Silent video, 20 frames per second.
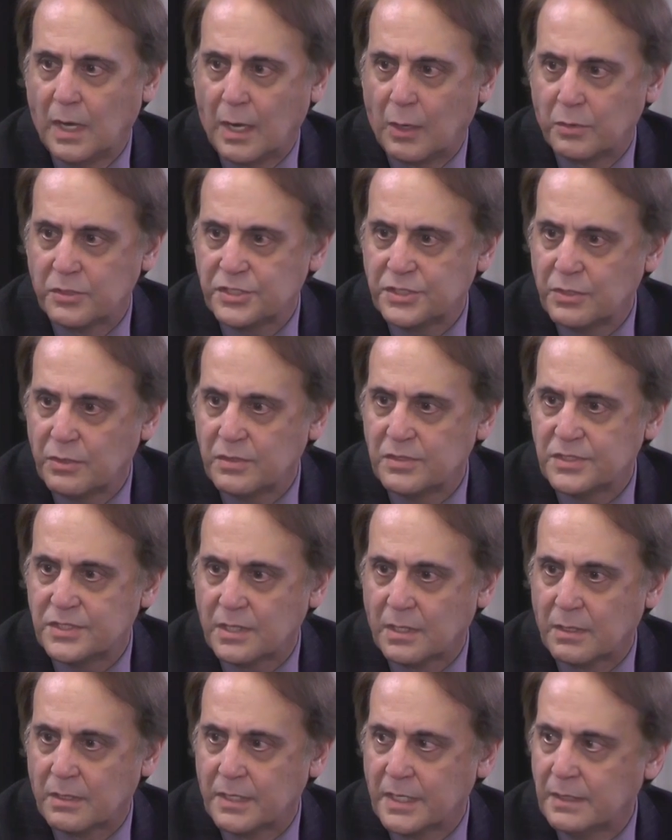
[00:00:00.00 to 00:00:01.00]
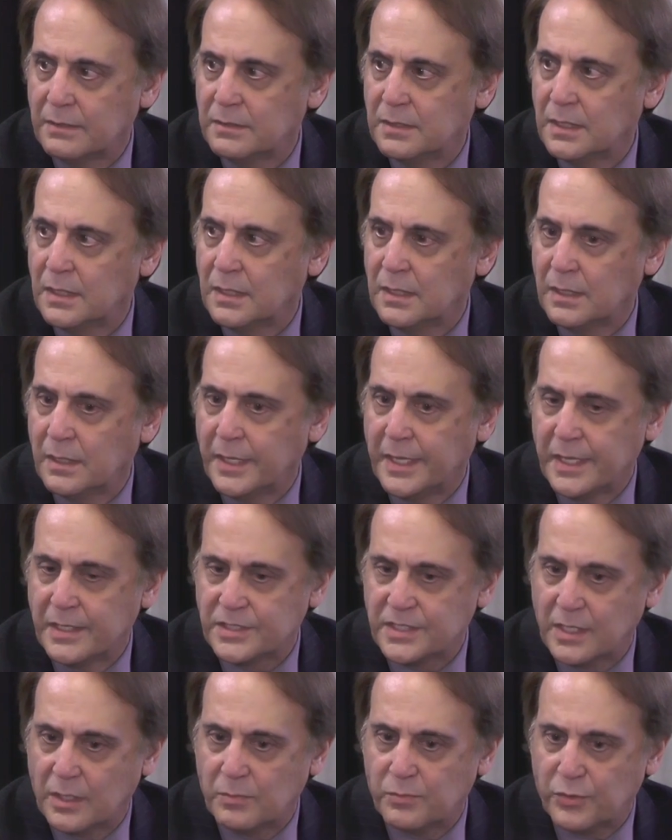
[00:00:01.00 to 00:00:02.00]
students are in the
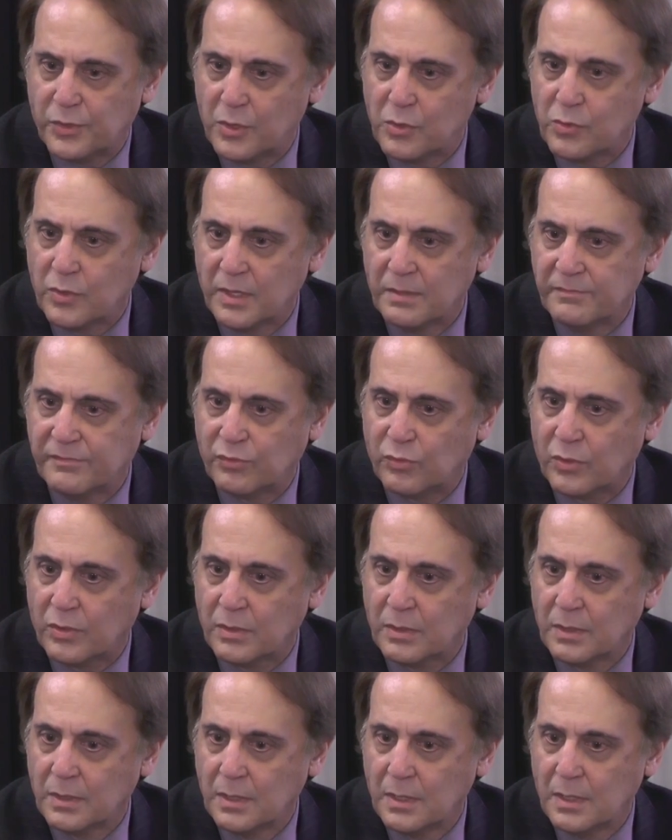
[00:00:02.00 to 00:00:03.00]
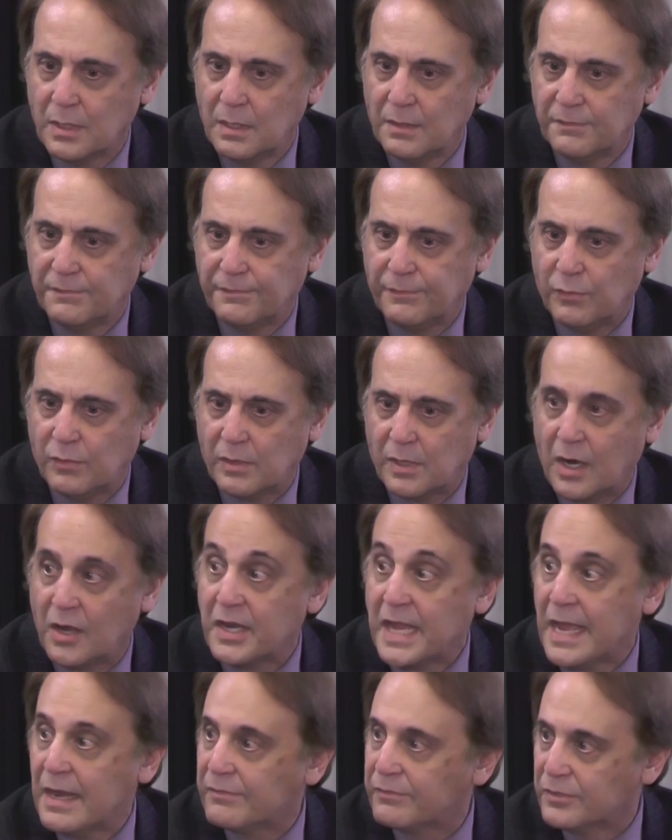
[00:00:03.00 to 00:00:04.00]
ESL program for on
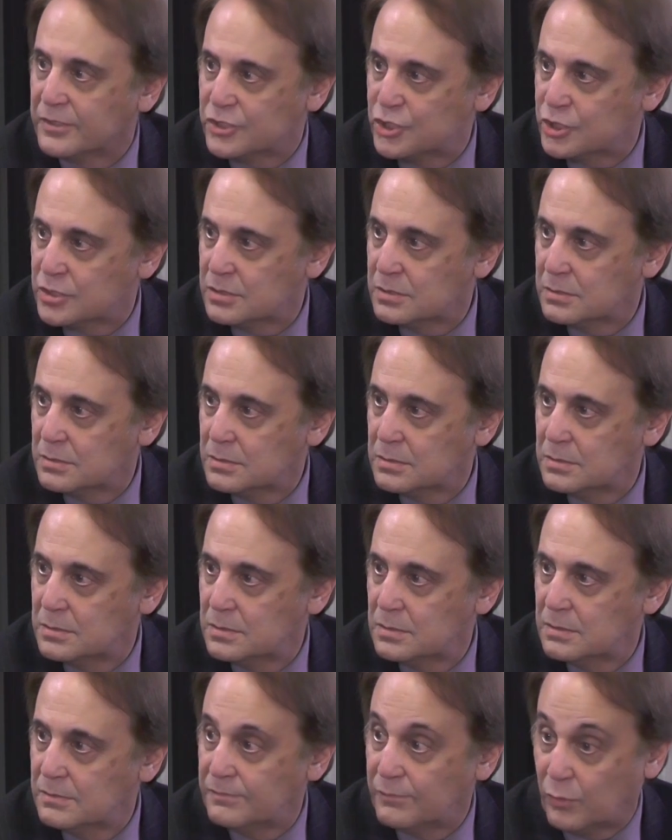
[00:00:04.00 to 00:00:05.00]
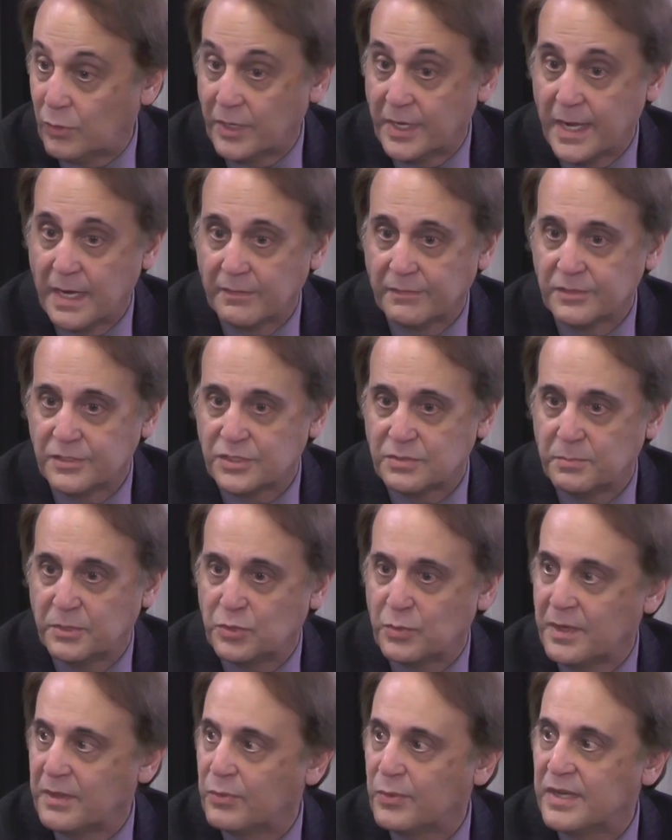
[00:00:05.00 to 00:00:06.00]
average
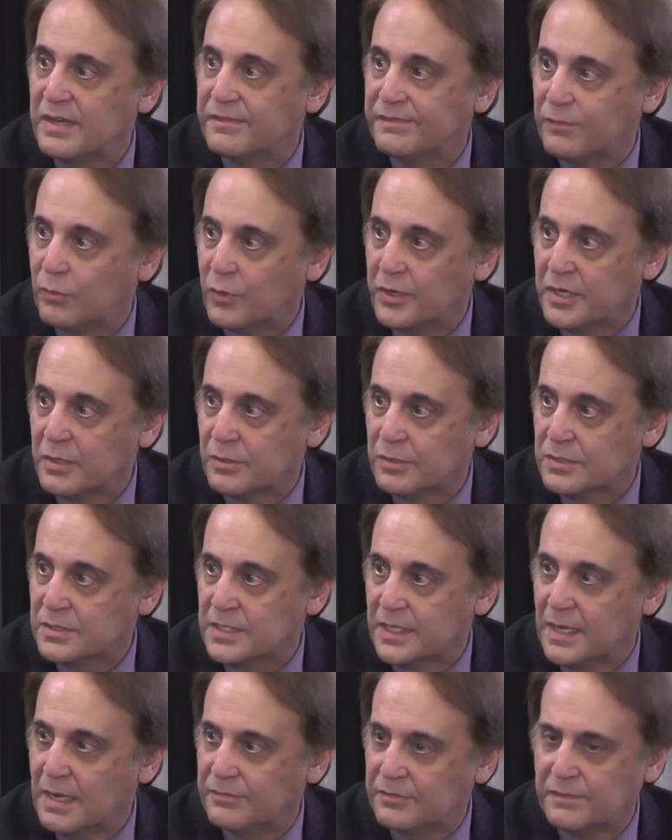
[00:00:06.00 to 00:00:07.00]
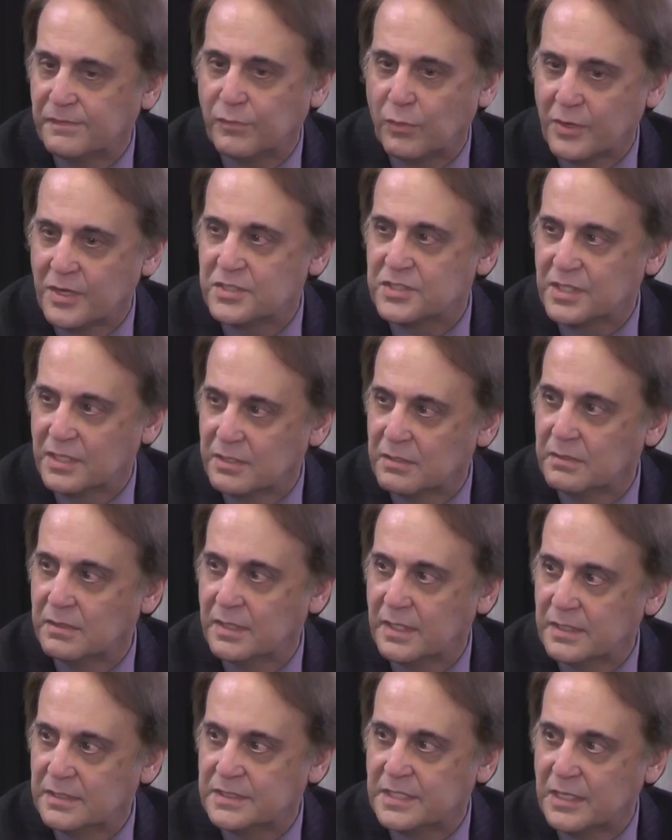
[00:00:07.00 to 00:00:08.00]
between 3 to 4 years, and after 4 years
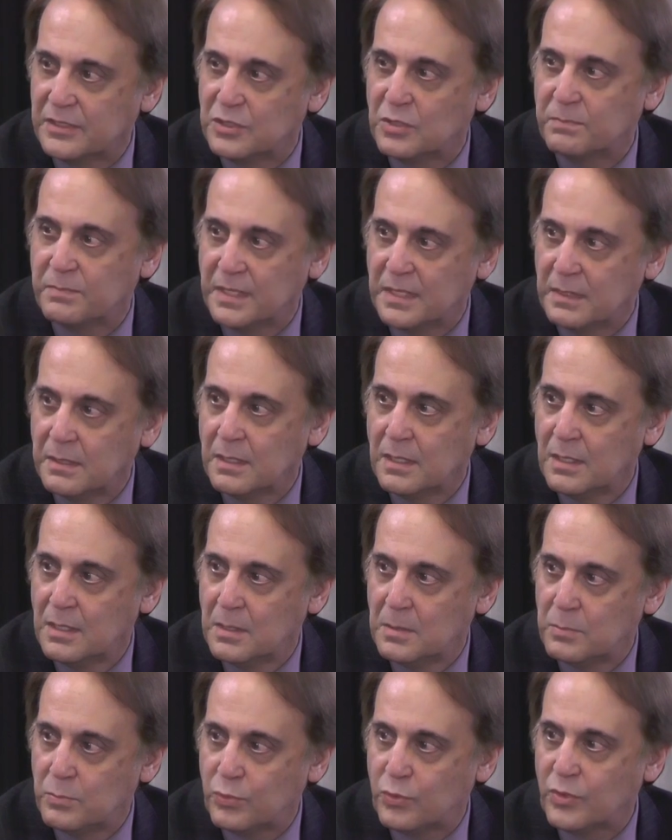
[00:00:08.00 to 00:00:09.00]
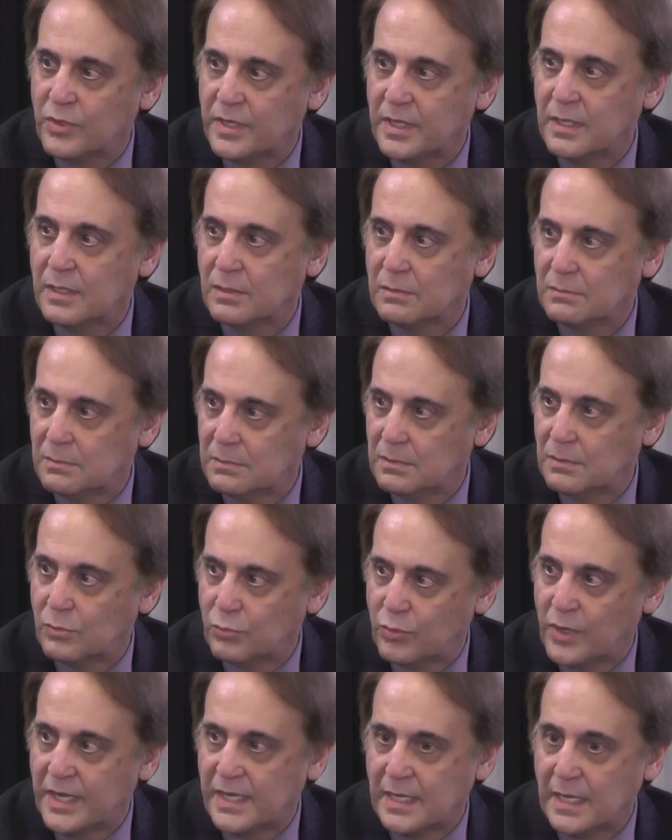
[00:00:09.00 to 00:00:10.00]
they tend to be pretty
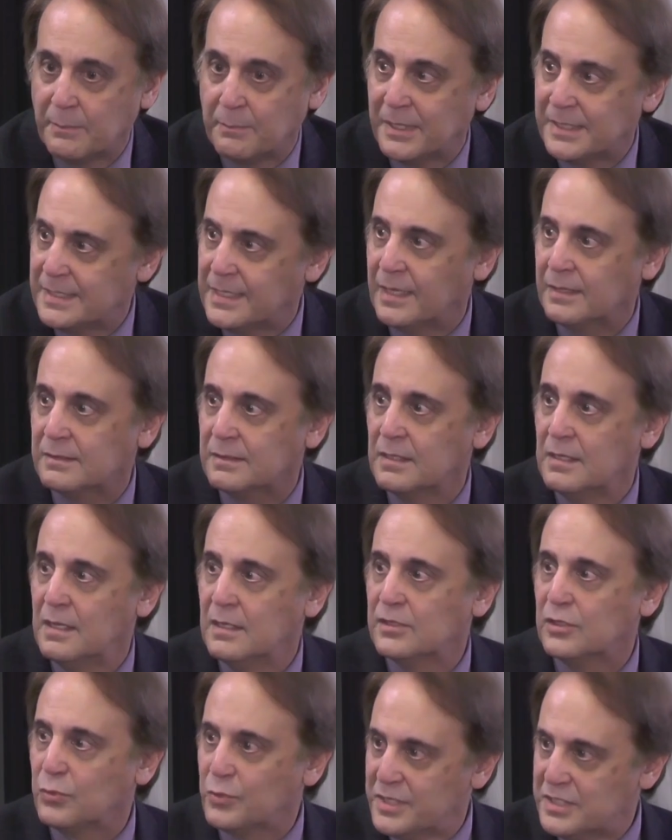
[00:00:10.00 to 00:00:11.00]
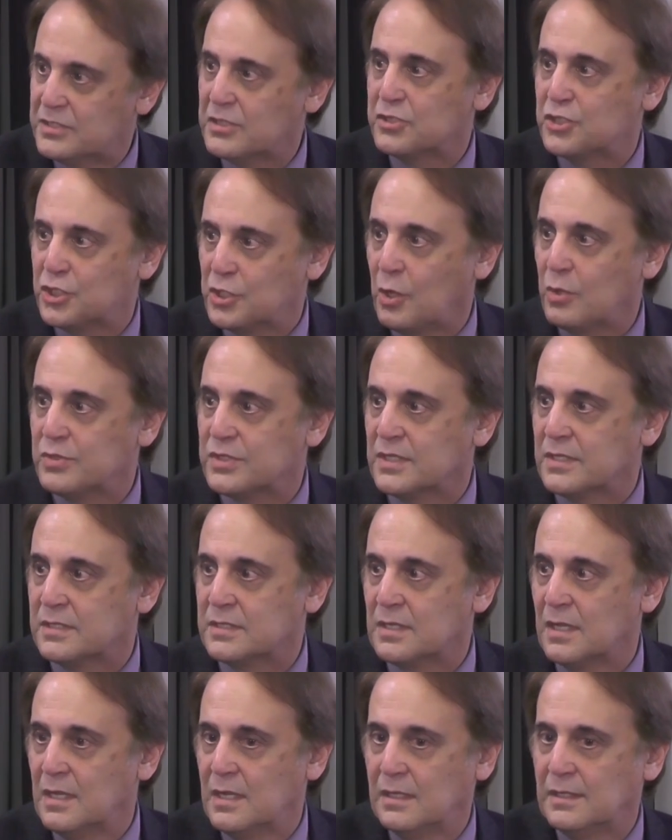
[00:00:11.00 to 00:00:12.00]
ready. But yet the research shows
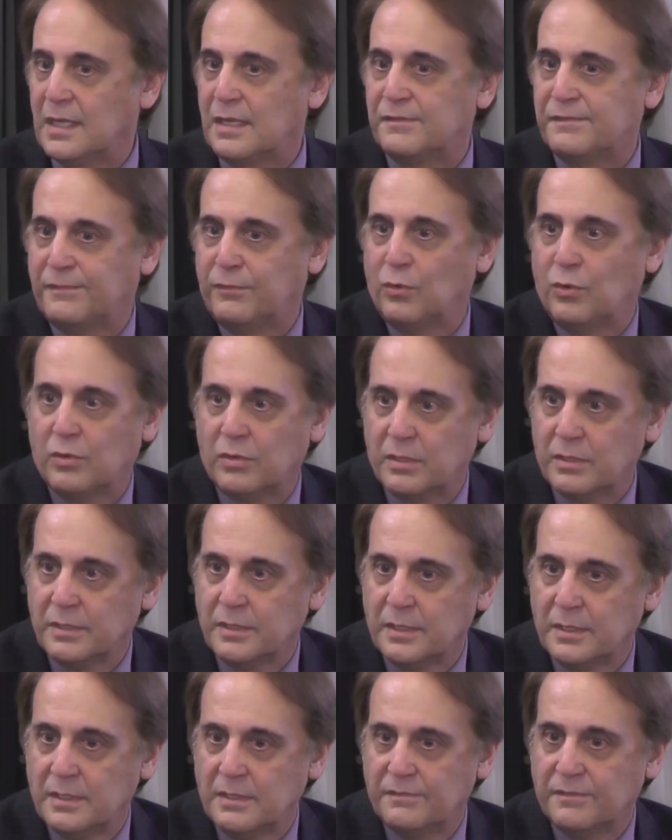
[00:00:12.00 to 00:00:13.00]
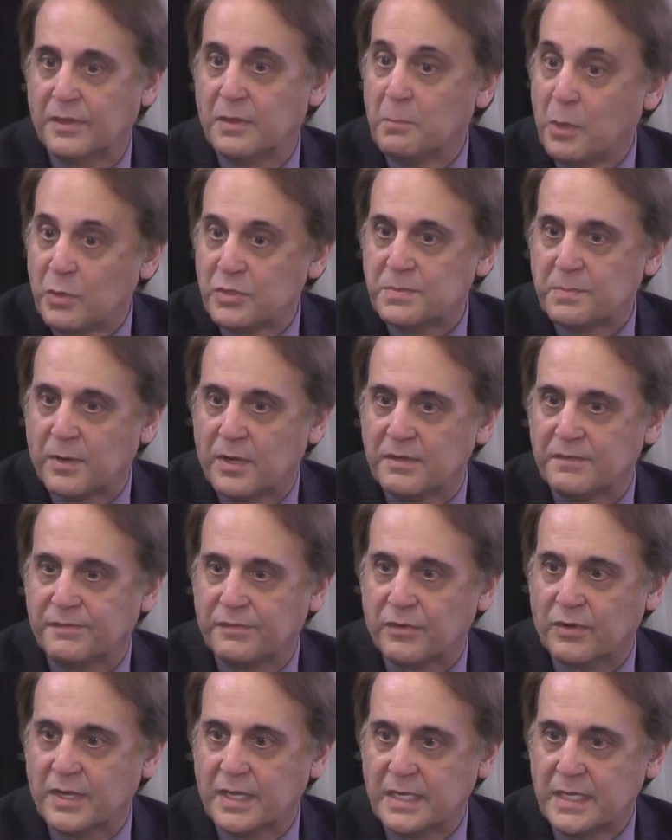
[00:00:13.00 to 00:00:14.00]
us that for the most part,
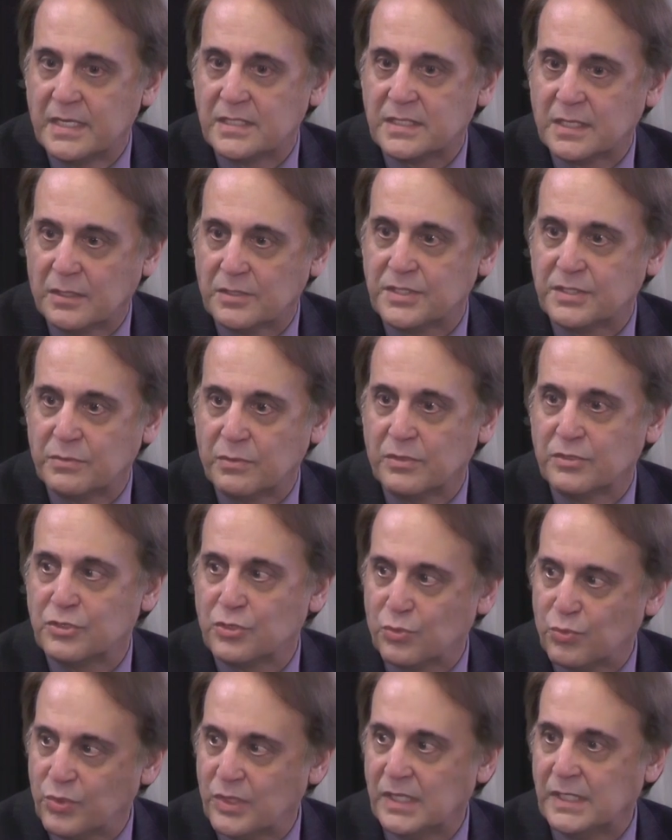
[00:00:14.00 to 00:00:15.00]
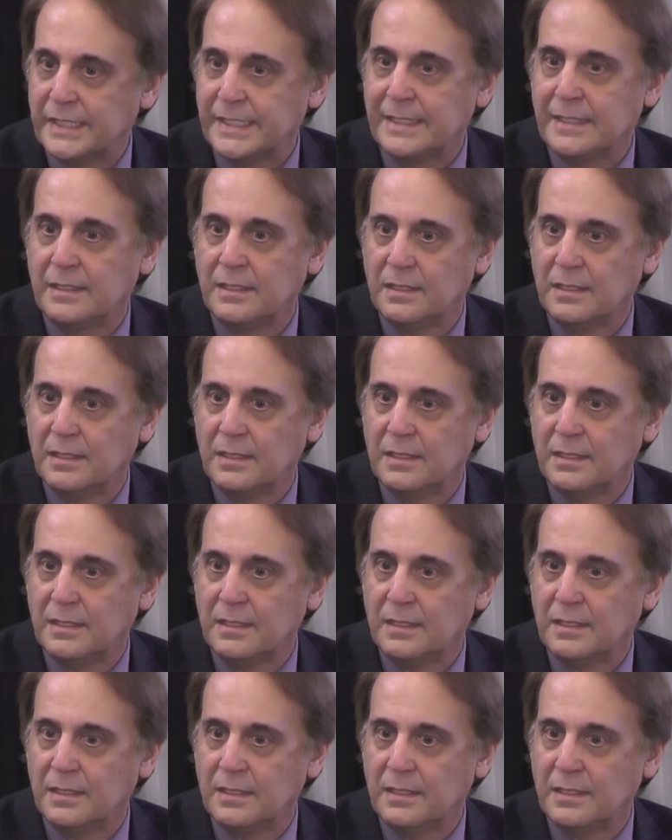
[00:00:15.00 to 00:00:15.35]
for an ESL student to really